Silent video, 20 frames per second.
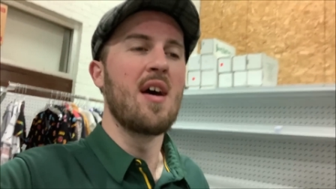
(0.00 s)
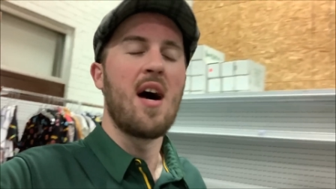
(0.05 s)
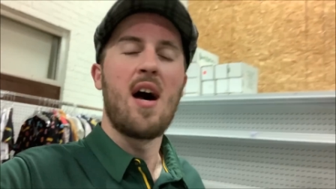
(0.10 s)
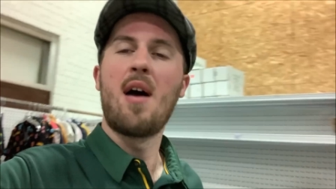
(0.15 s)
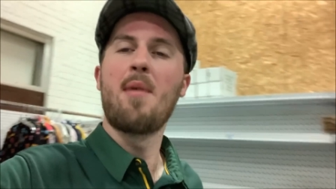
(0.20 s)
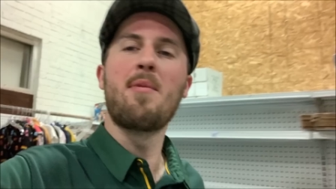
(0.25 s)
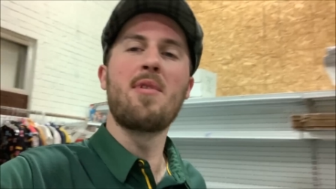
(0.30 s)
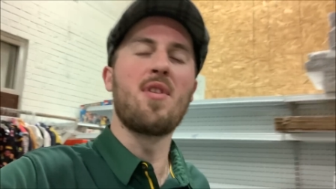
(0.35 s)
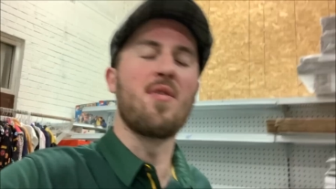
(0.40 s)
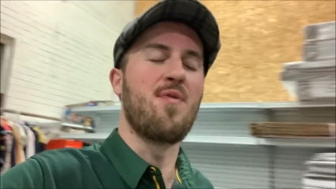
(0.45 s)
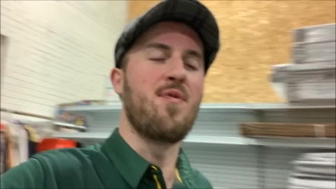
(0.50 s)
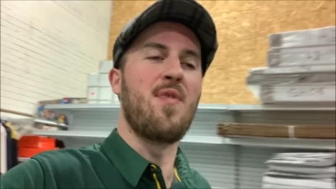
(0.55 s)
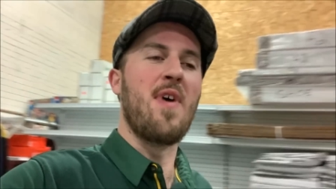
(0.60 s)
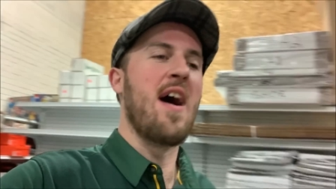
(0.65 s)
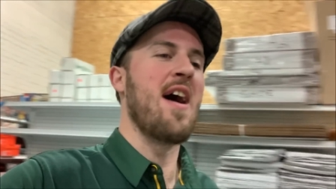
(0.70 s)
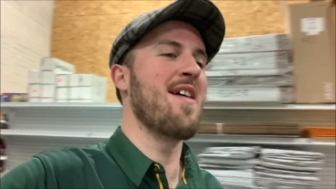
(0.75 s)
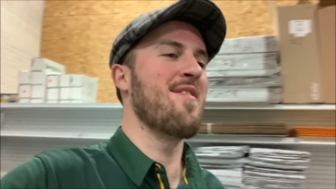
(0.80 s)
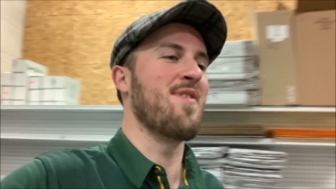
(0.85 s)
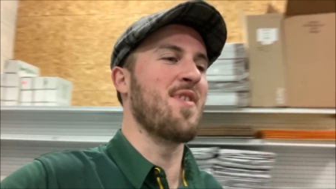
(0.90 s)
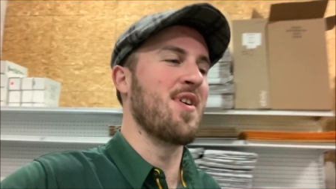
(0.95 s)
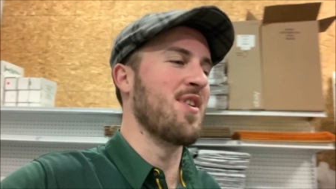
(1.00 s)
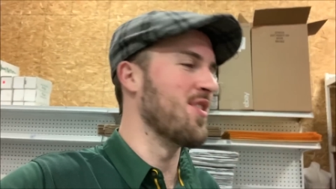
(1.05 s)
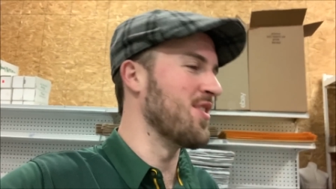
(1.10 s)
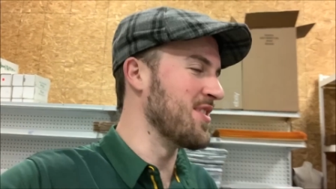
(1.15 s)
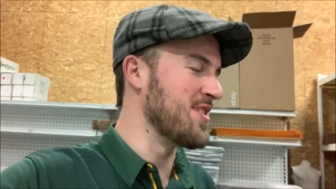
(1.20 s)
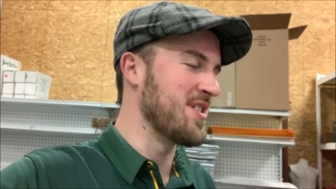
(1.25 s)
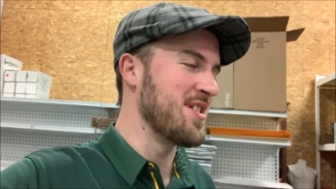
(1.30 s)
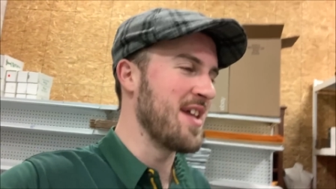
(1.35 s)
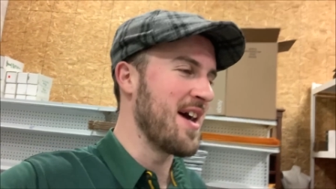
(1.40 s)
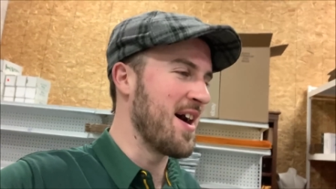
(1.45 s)
I'm in the
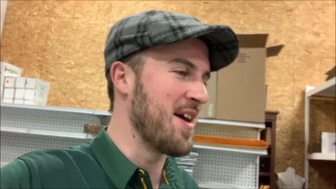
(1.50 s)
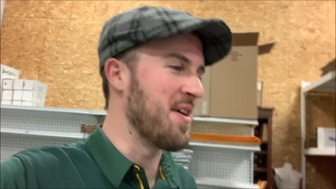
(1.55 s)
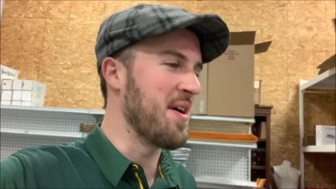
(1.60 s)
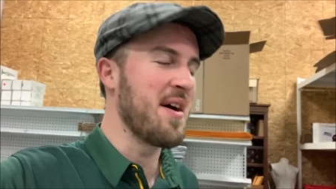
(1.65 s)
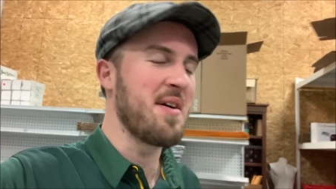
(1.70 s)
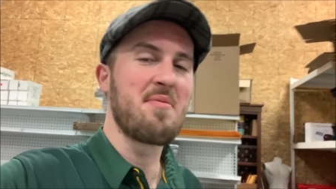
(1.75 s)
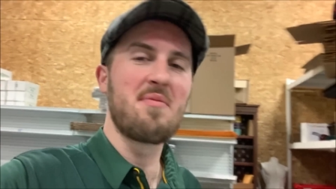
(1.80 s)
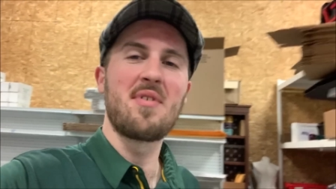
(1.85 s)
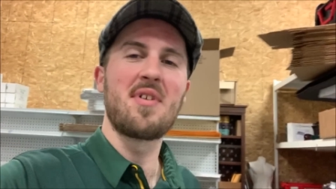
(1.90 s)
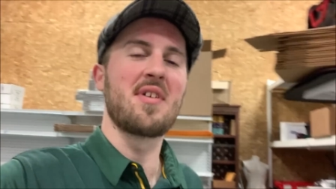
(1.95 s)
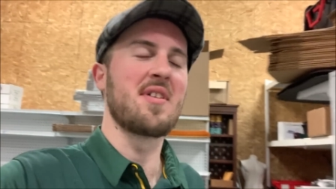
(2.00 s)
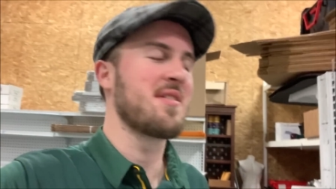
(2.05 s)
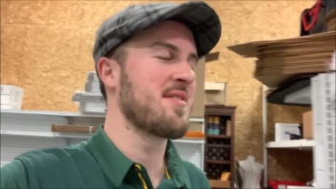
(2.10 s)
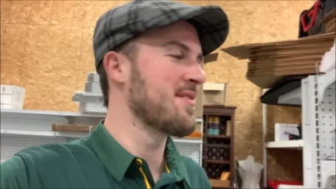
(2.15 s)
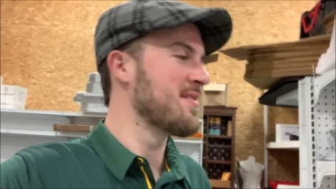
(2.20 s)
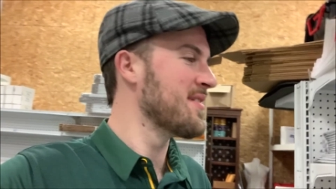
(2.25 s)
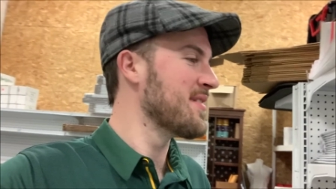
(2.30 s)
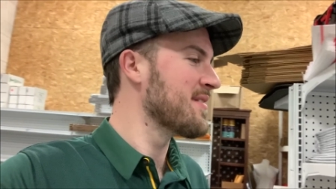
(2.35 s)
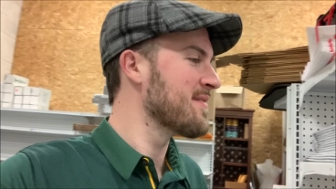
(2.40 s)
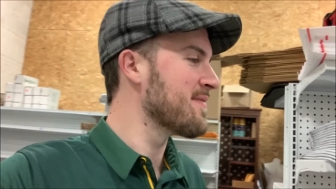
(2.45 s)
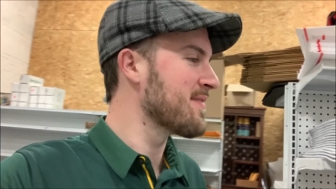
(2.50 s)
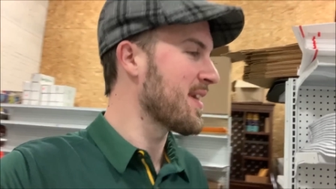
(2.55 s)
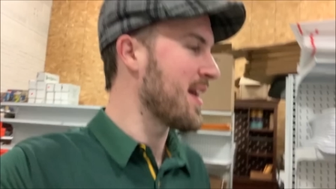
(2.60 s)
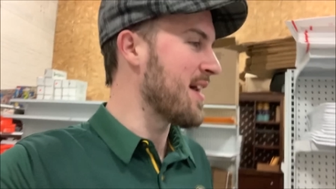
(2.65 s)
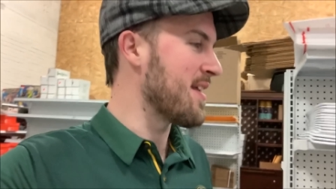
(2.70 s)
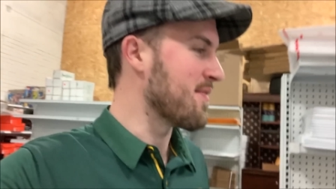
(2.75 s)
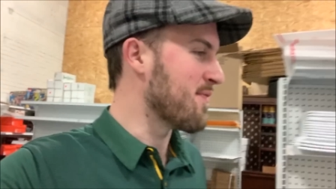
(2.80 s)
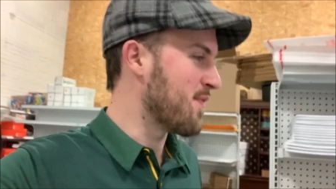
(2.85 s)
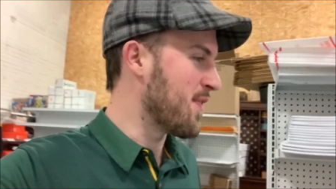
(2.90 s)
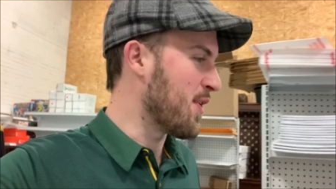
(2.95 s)
500s now. I really
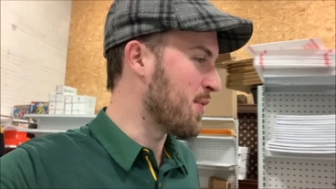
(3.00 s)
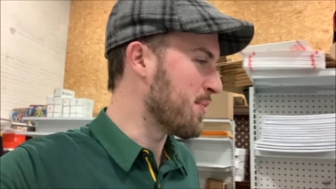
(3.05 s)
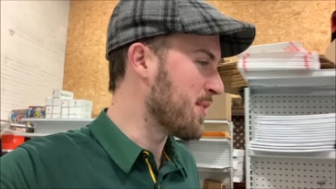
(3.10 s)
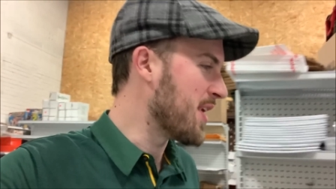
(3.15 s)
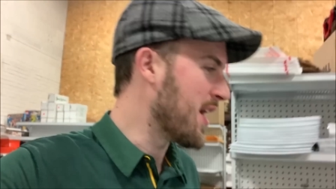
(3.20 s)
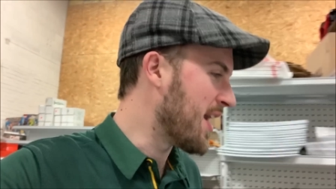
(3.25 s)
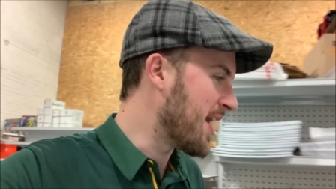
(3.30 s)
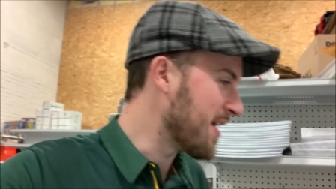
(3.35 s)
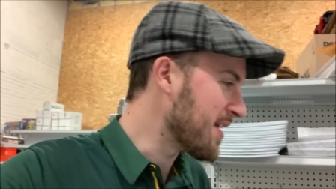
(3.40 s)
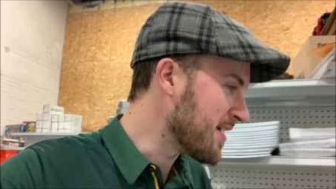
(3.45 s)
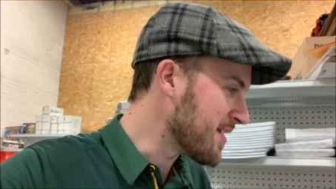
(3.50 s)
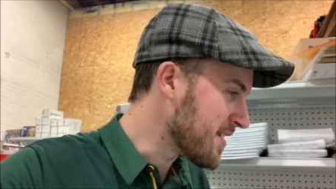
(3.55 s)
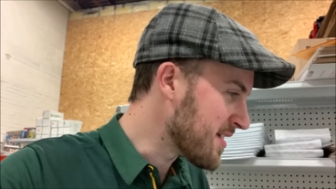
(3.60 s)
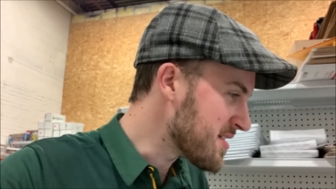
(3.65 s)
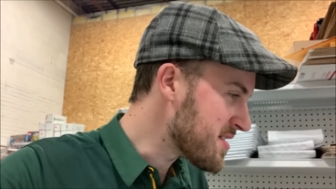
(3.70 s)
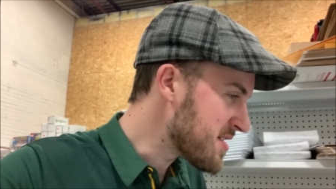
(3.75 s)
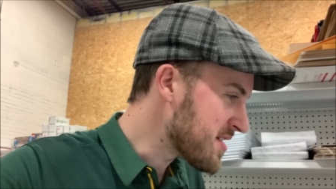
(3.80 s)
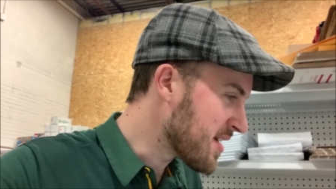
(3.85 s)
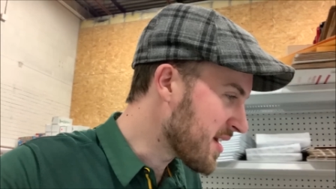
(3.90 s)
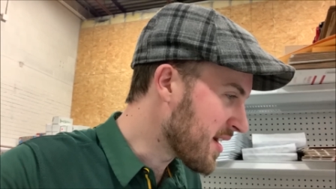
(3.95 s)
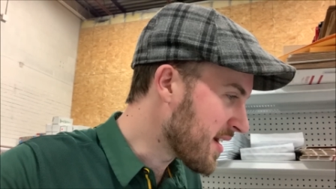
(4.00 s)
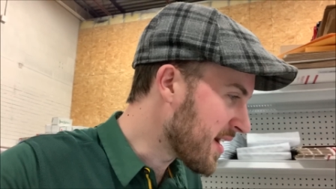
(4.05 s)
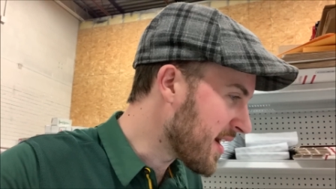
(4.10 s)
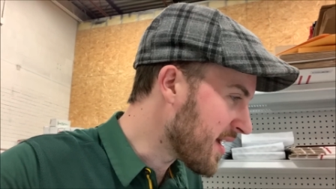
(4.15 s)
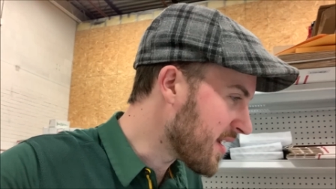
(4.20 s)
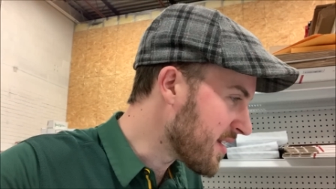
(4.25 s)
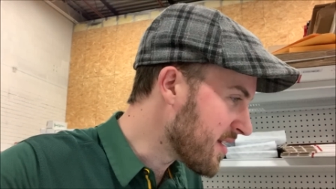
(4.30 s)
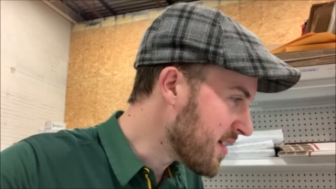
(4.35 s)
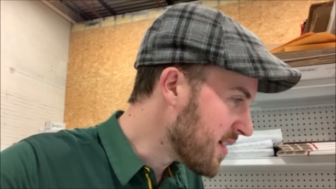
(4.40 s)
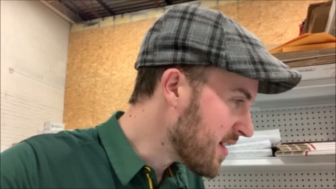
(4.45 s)
kind of fell behind on listing
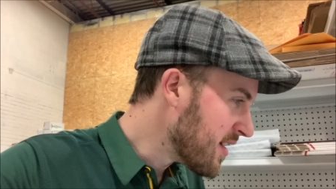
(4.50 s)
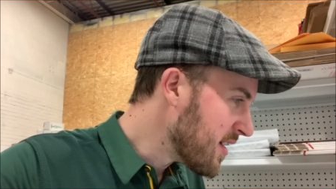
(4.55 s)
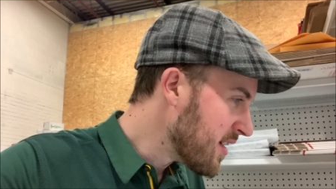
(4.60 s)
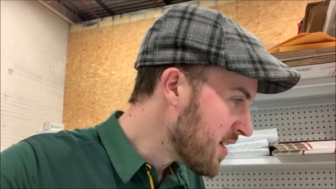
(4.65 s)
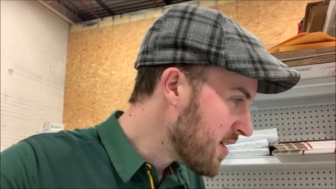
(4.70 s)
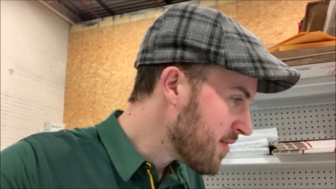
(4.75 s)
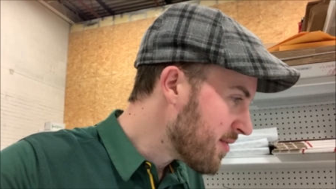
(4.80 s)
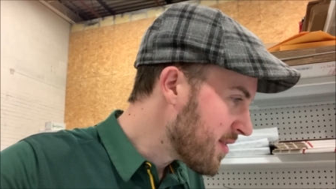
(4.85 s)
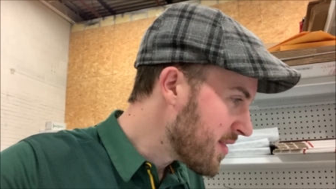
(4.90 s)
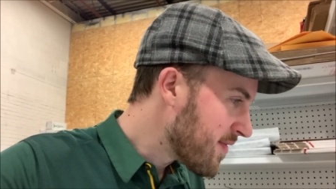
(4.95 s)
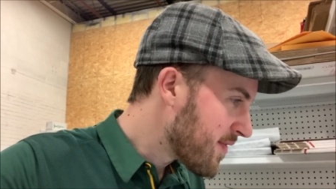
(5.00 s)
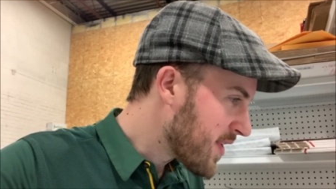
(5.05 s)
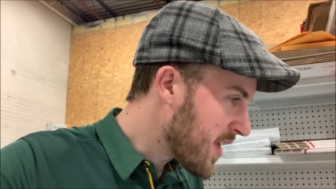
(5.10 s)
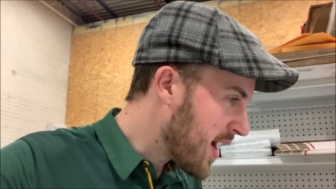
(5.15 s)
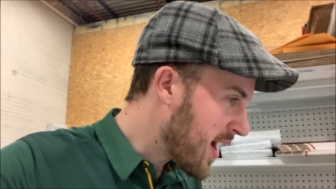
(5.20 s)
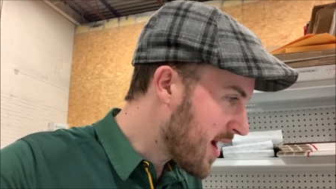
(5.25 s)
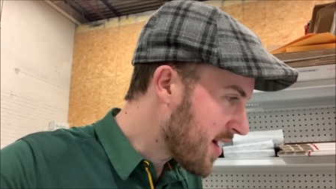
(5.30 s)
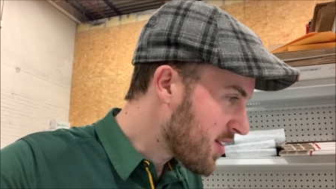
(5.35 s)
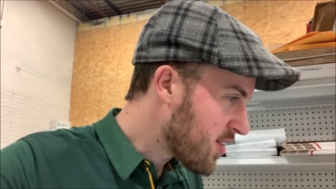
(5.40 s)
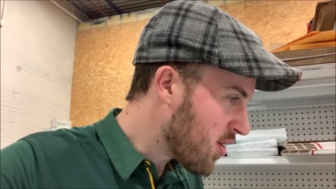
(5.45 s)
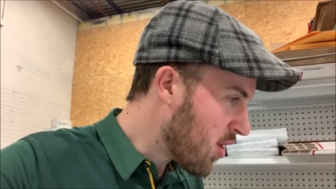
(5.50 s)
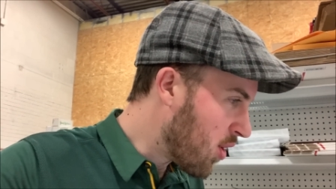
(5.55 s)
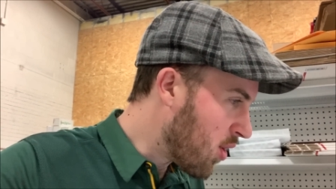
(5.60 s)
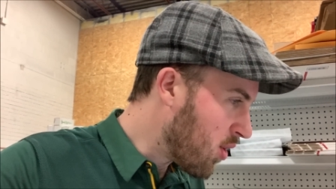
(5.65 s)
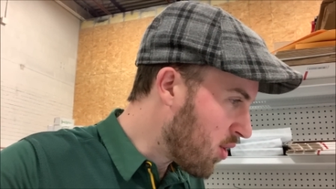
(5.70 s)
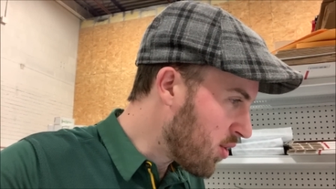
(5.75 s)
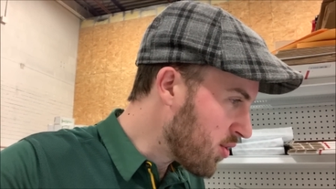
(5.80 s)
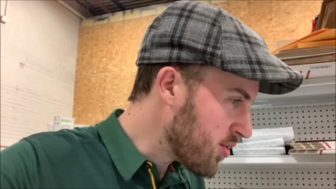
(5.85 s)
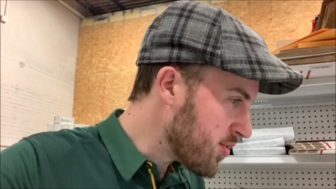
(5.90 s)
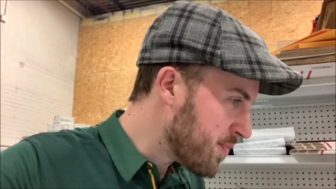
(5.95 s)
again. We've got
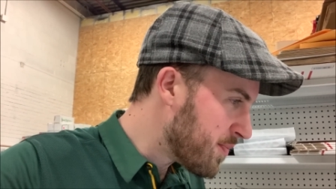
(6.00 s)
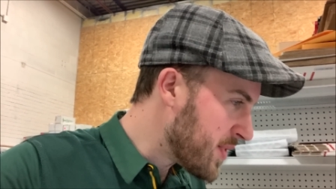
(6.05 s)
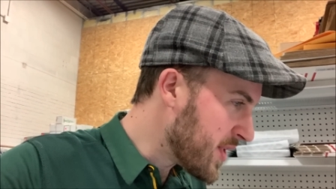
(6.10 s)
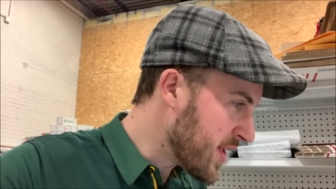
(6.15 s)
gold